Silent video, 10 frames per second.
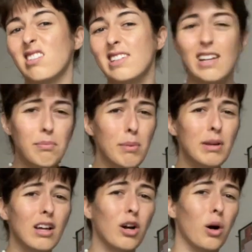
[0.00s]
is that maybe
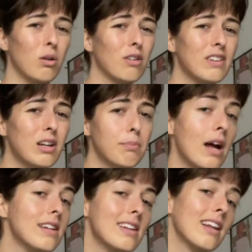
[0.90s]
the goal of linen pants?
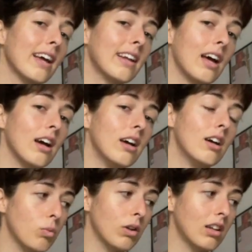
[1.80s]
Is that like the
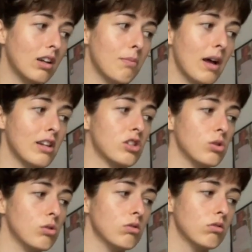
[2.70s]
what linen pants
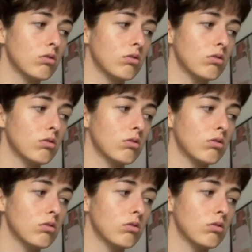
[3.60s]
do?